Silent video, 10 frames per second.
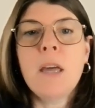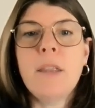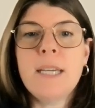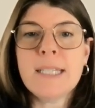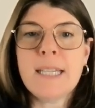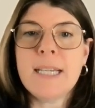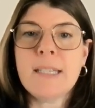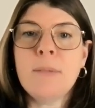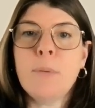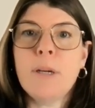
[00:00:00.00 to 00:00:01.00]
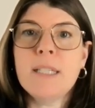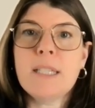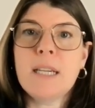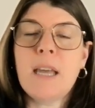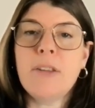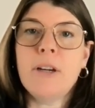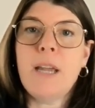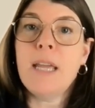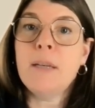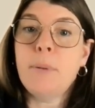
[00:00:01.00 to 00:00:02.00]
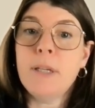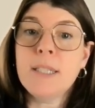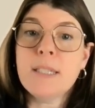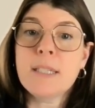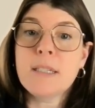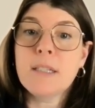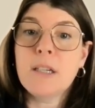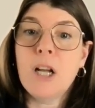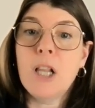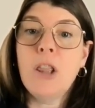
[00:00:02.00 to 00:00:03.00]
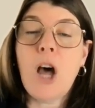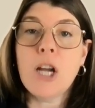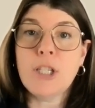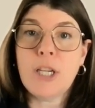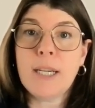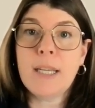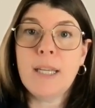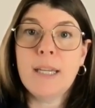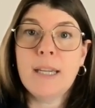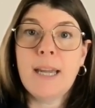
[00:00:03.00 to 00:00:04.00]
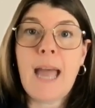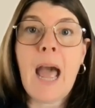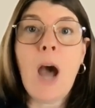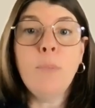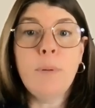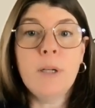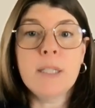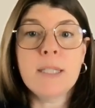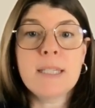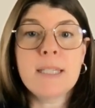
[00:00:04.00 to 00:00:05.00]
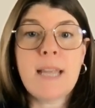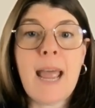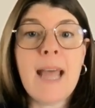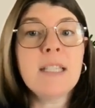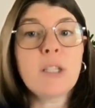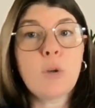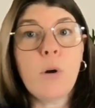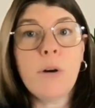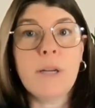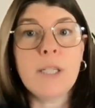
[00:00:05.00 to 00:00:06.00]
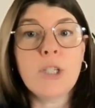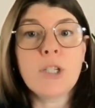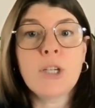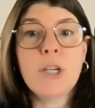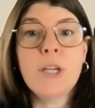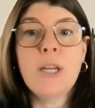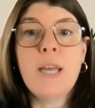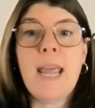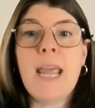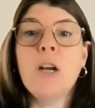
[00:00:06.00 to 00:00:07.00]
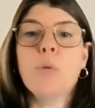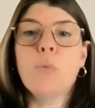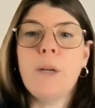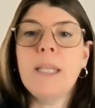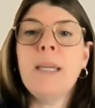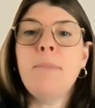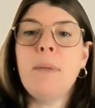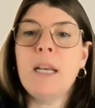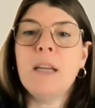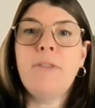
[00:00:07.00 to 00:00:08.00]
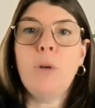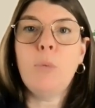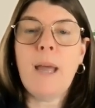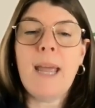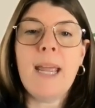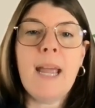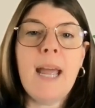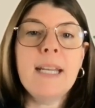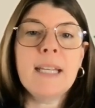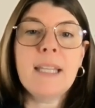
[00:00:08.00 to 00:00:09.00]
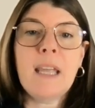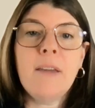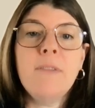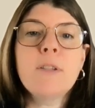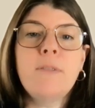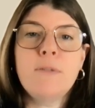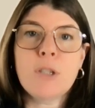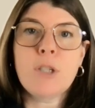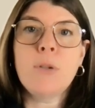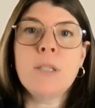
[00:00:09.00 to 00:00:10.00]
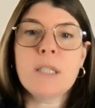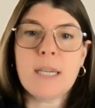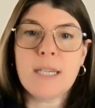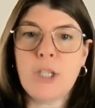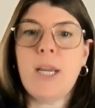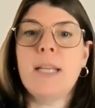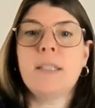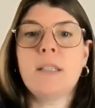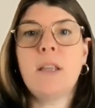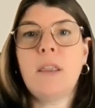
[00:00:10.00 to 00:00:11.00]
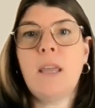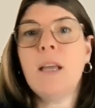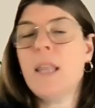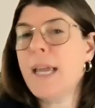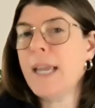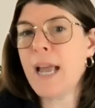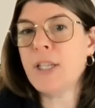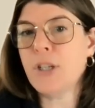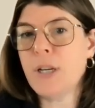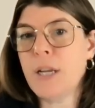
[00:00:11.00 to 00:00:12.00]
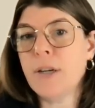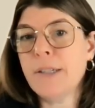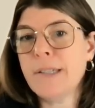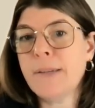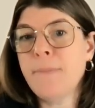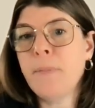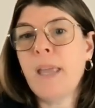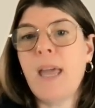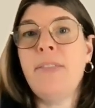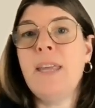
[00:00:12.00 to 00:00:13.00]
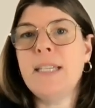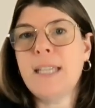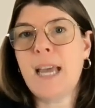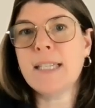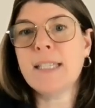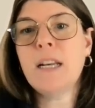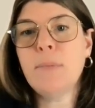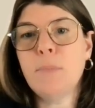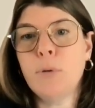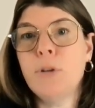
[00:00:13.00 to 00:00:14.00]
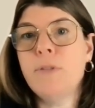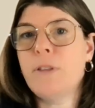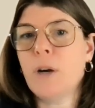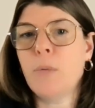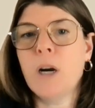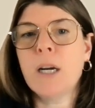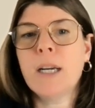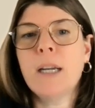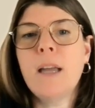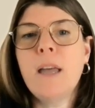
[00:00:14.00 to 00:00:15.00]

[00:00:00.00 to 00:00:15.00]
This lesson brings together inputs, logic, outputs, and storage in a really meaningful way, and it gives students a chance to think like engineers, and they test and improve their work.